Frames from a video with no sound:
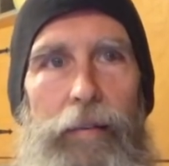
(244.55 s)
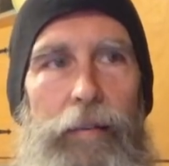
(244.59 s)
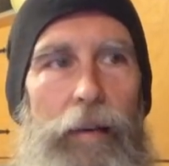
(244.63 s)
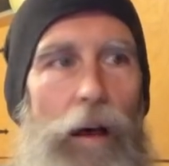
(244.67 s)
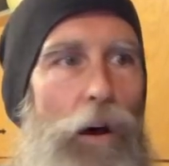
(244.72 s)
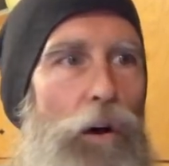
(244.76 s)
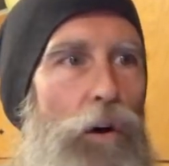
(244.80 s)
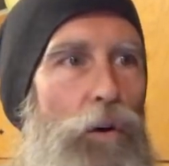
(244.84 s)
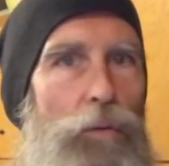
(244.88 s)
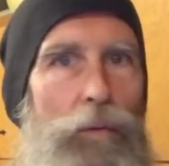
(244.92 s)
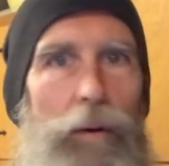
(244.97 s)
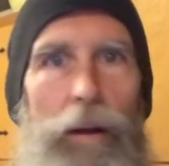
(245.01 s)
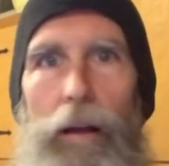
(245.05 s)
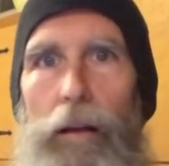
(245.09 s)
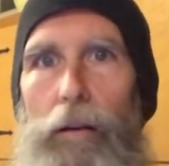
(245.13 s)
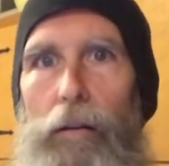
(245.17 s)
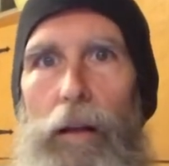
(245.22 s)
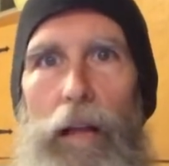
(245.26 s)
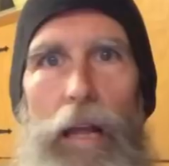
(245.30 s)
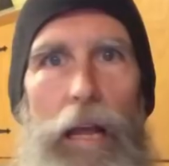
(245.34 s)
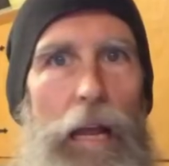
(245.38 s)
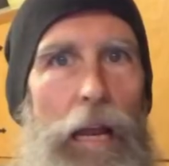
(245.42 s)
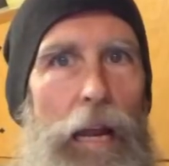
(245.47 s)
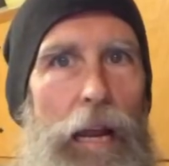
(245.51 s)
So
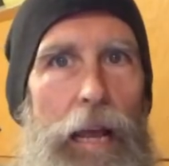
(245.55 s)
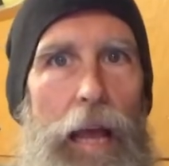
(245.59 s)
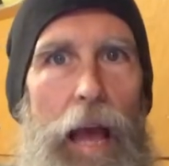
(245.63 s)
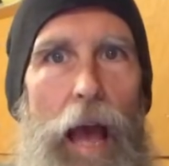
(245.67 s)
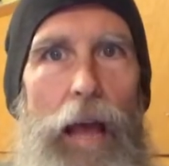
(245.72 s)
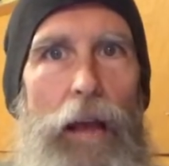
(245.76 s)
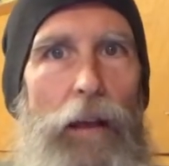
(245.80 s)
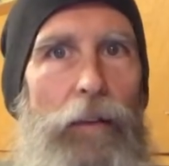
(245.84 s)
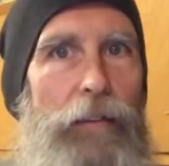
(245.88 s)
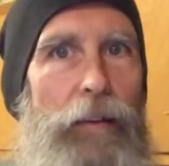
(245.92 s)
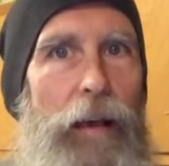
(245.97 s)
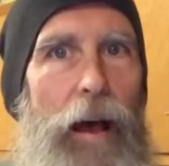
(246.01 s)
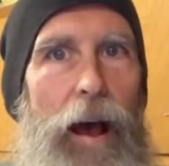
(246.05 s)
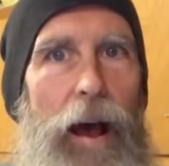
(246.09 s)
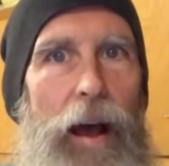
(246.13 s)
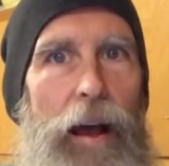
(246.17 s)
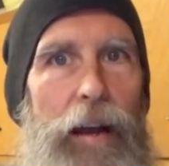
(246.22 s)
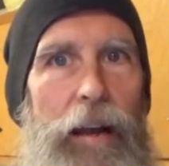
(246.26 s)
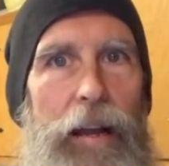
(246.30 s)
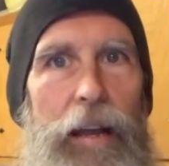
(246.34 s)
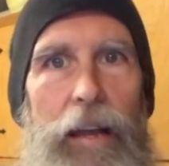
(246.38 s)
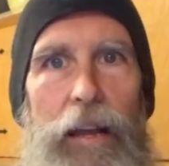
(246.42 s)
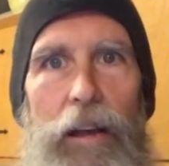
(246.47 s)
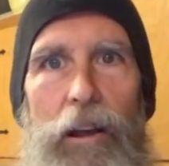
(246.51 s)
any
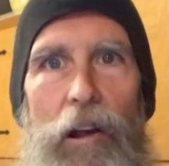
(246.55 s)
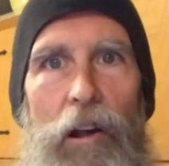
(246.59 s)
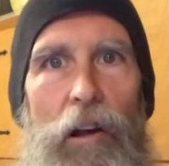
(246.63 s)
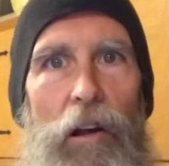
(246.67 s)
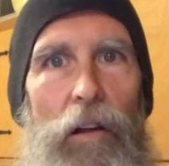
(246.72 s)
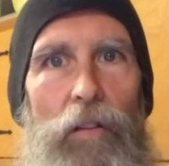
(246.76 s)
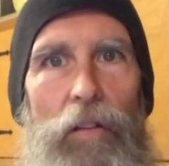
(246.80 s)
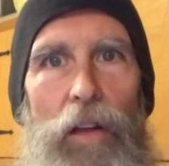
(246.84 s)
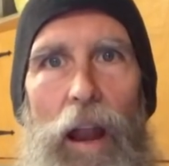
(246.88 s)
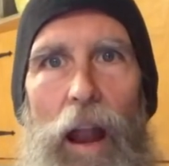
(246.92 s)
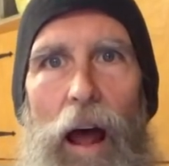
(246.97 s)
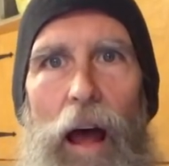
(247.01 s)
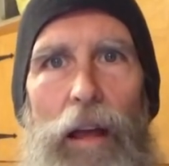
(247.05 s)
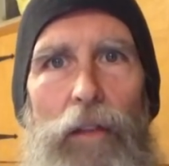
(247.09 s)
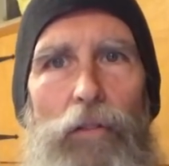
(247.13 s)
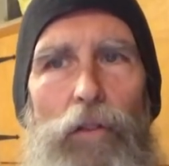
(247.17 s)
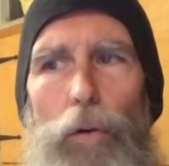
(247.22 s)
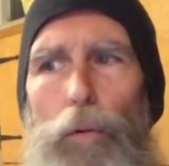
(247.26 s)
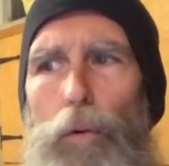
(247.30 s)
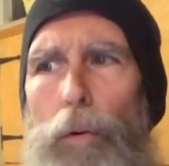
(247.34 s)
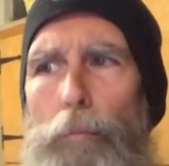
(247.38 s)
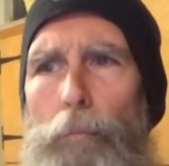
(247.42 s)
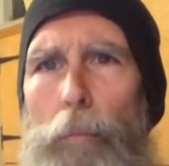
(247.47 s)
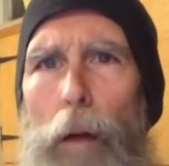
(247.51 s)
anxiety that I
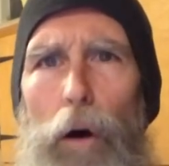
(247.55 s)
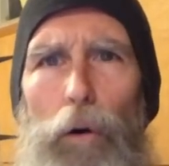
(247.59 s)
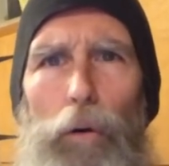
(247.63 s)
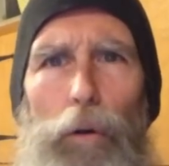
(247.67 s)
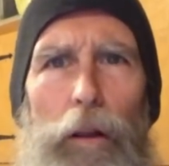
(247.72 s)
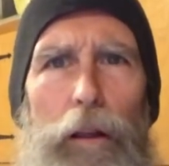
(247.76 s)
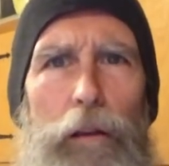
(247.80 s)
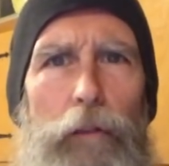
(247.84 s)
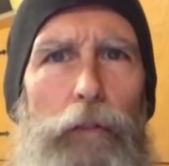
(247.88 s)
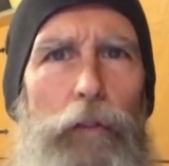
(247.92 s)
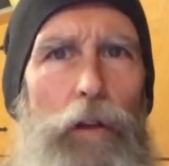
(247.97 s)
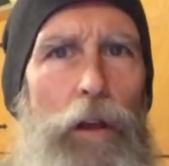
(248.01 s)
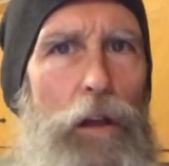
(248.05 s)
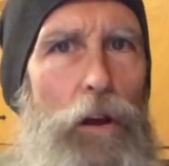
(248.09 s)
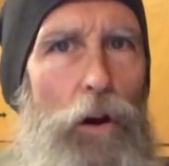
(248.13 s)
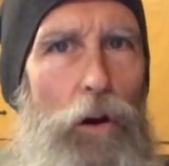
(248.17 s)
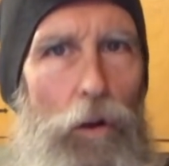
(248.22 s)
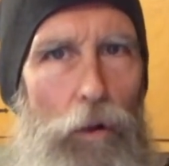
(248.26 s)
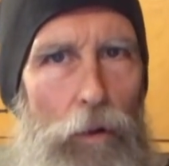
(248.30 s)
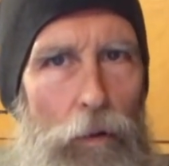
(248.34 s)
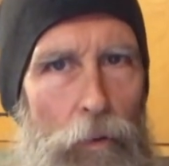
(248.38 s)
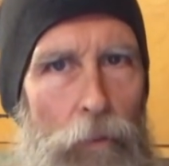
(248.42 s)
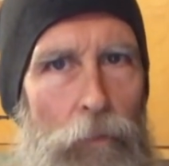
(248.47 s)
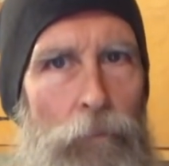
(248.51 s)
even remotely
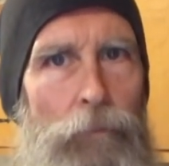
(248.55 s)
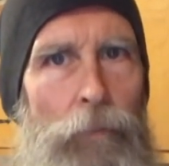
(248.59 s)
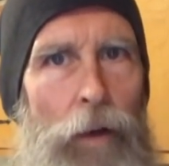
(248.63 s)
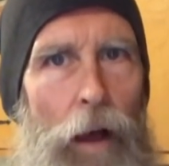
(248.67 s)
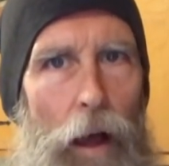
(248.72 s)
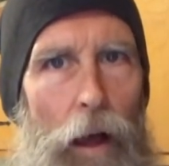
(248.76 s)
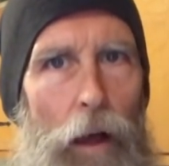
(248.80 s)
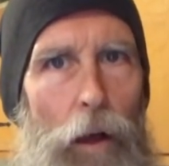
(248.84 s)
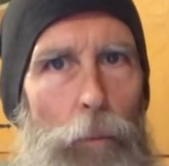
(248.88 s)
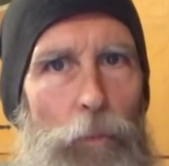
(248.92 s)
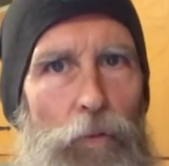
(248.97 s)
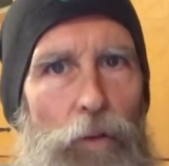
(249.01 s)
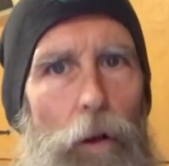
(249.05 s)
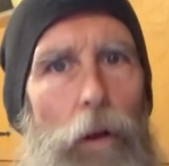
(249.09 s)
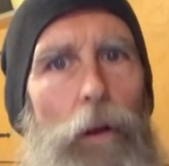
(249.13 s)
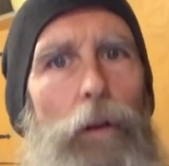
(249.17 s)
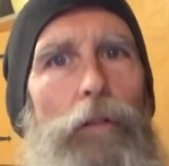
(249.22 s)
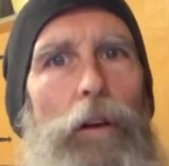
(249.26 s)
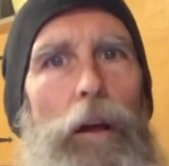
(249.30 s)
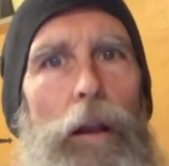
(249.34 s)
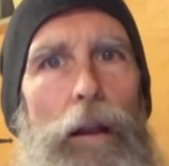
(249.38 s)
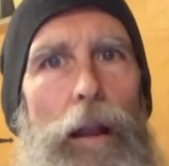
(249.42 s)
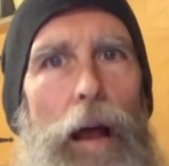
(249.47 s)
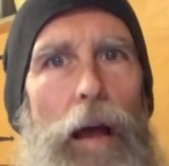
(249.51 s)
feel, I
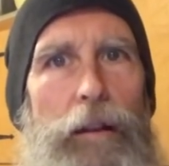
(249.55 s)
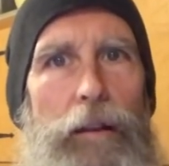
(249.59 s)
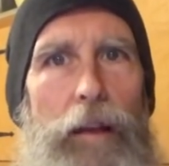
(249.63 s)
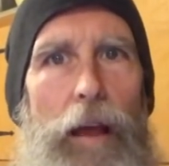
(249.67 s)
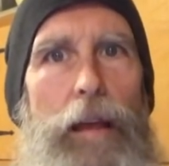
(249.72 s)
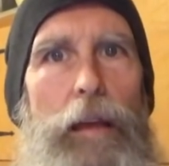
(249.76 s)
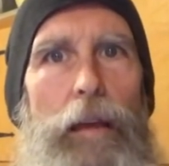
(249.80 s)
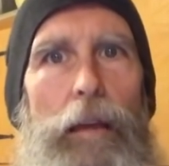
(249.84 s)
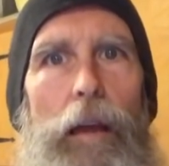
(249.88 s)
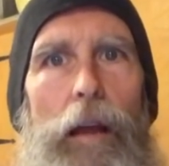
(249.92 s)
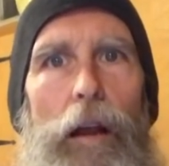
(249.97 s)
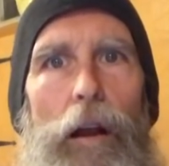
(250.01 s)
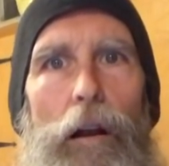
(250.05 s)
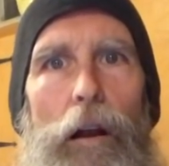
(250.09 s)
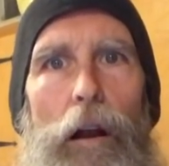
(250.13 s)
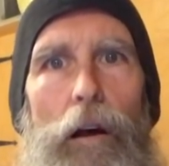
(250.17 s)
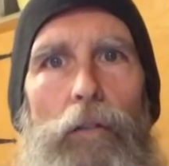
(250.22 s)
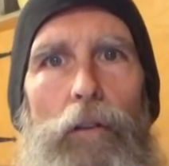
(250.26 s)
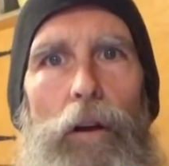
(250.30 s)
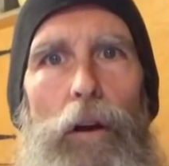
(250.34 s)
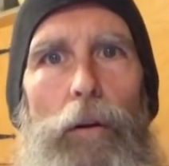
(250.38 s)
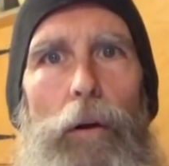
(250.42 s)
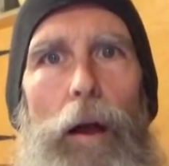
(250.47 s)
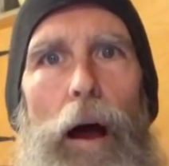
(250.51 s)
observe it and I take care
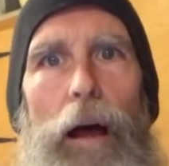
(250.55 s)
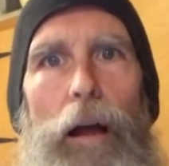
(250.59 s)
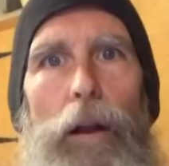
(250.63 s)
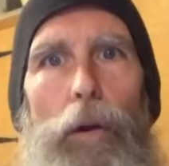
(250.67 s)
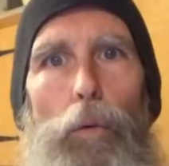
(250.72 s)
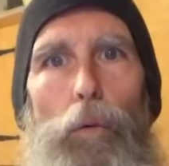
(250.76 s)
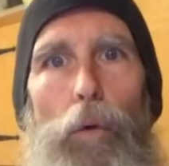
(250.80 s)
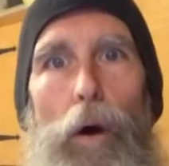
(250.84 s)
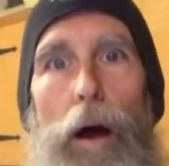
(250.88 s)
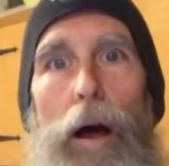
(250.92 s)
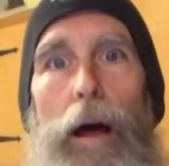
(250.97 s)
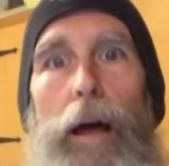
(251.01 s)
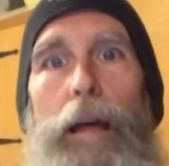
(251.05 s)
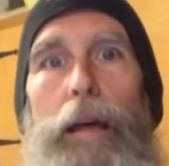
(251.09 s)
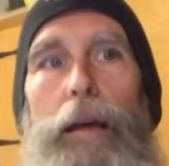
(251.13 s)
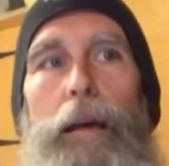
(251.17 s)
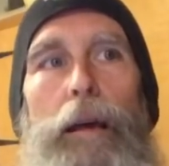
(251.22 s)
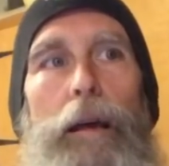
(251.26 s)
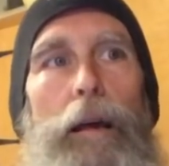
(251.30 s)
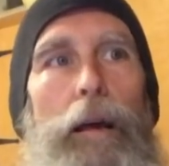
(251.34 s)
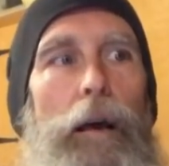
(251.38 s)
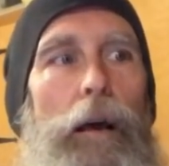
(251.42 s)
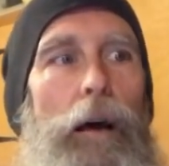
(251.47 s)
of it right away.